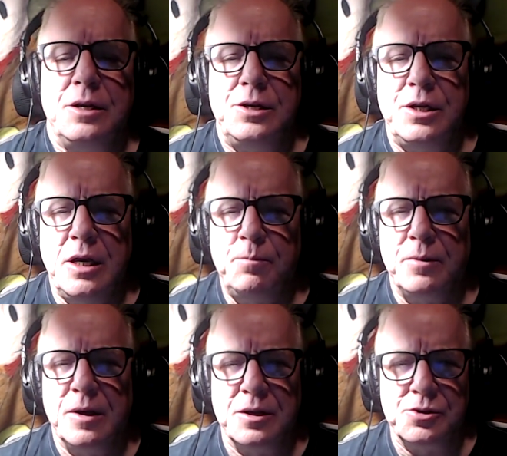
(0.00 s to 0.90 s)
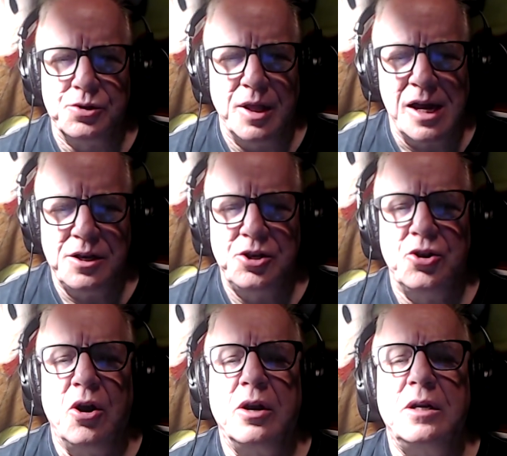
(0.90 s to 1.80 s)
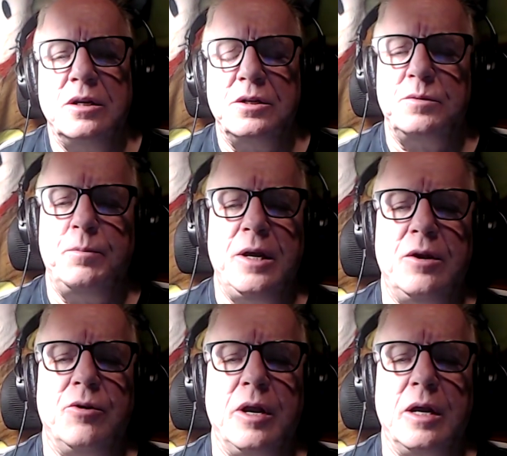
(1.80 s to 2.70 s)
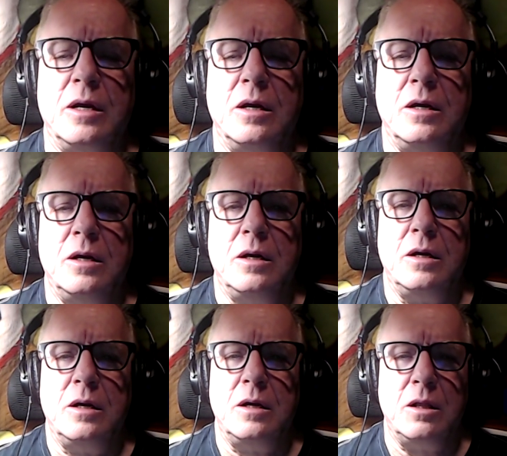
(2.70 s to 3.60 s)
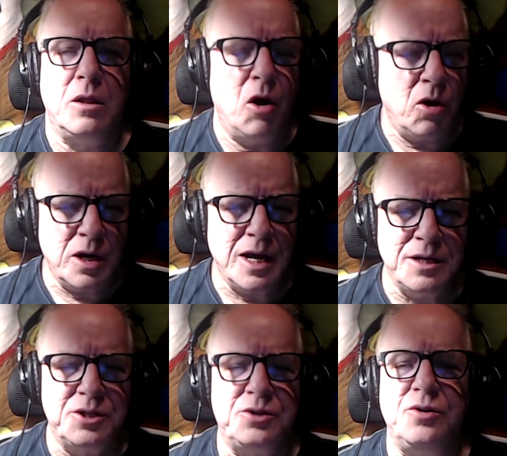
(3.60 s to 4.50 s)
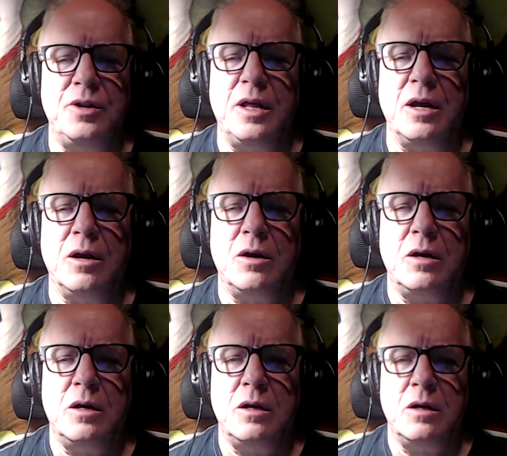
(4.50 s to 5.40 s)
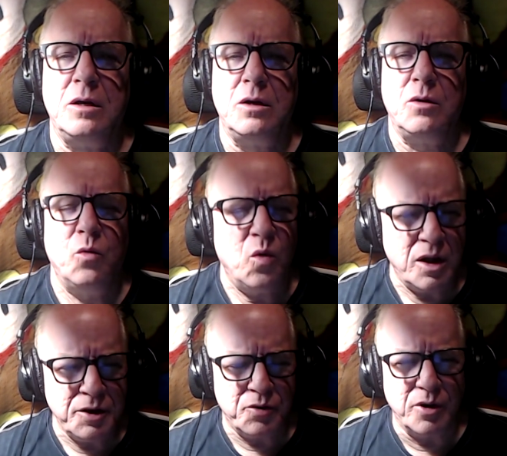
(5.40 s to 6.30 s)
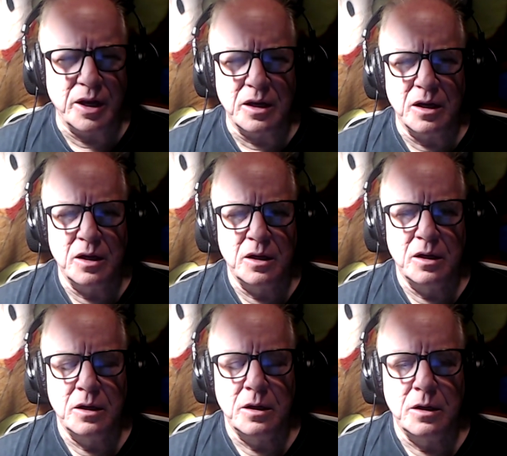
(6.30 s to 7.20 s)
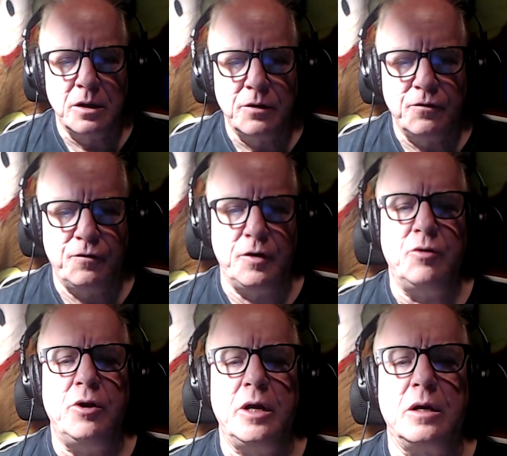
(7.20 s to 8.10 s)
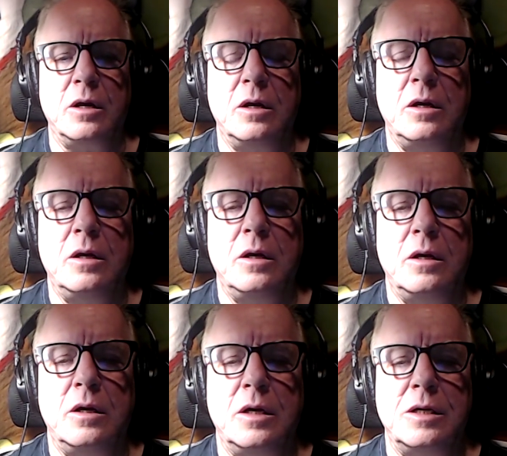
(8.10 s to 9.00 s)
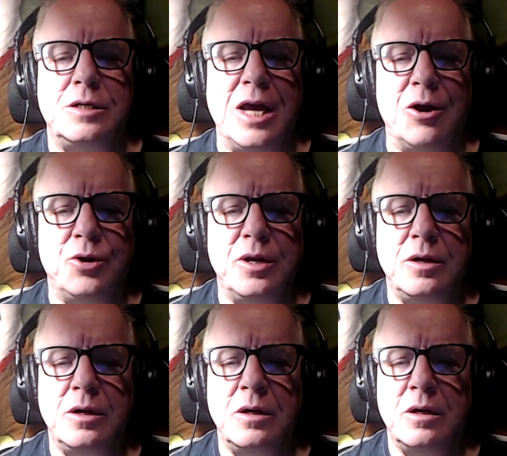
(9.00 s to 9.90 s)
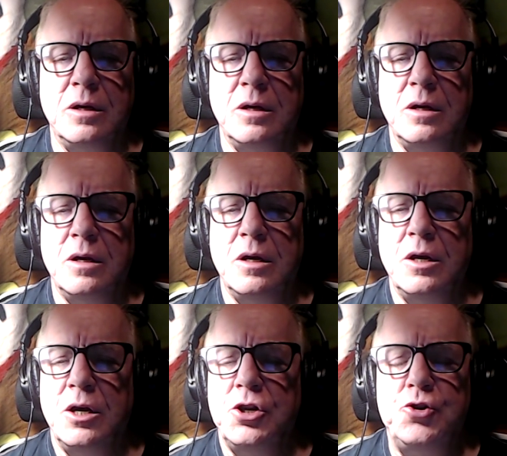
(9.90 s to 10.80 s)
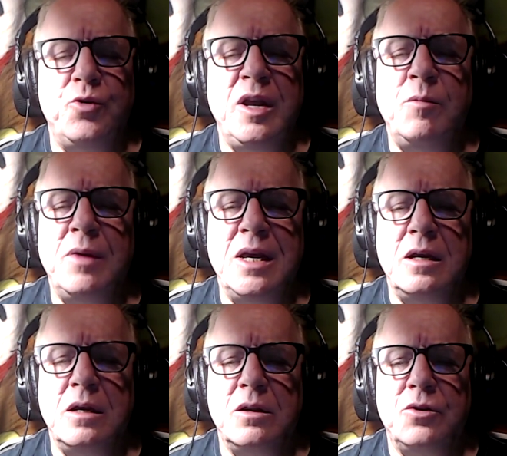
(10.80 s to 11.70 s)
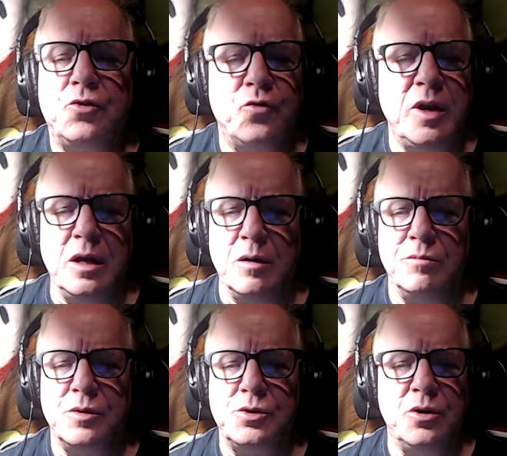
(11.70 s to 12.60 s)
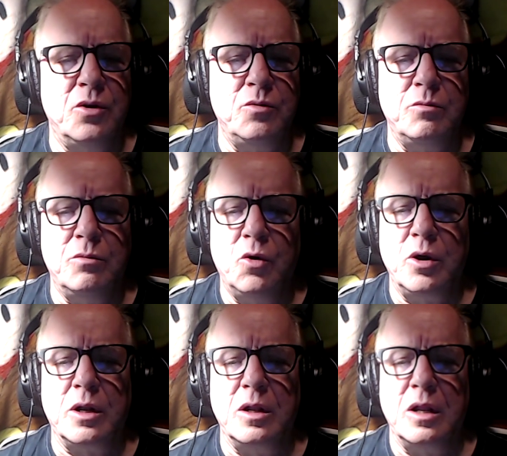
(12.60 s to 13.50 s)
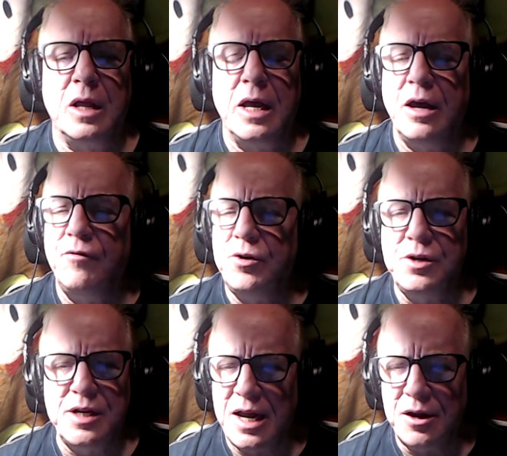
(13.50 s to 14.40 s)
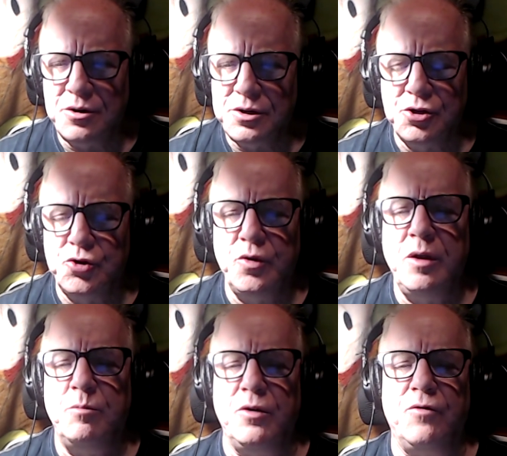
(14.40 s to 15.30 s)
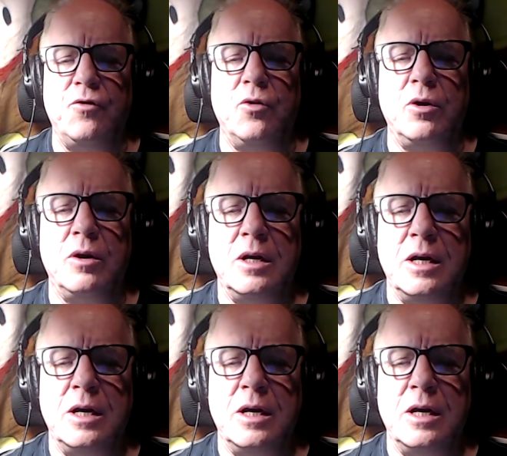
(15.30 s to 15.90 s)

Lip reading: Deep into that darkness peering, long I stood there, wondering, fearing, doubting, dreaming dreams no mortal ever dared to dream before.